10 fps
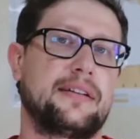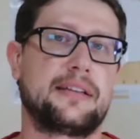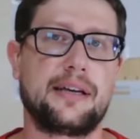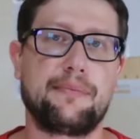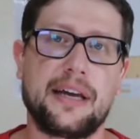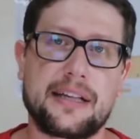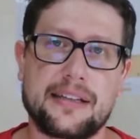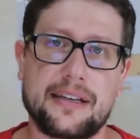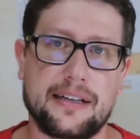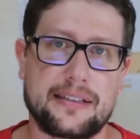they make
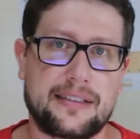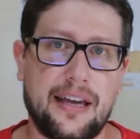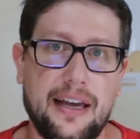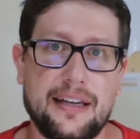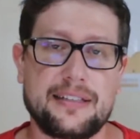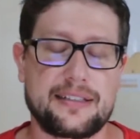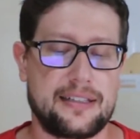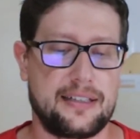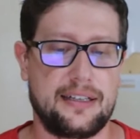the test,